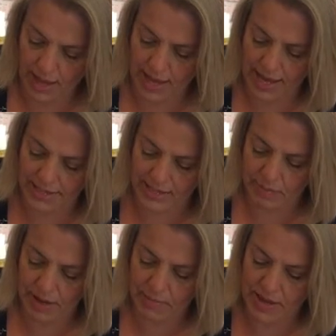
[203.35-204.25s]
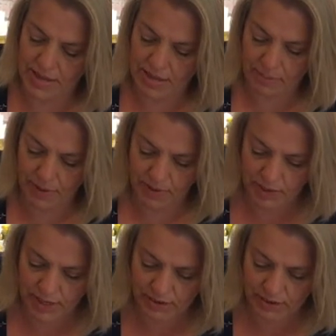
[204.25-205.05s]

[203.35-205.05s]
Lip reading: add in my baking powder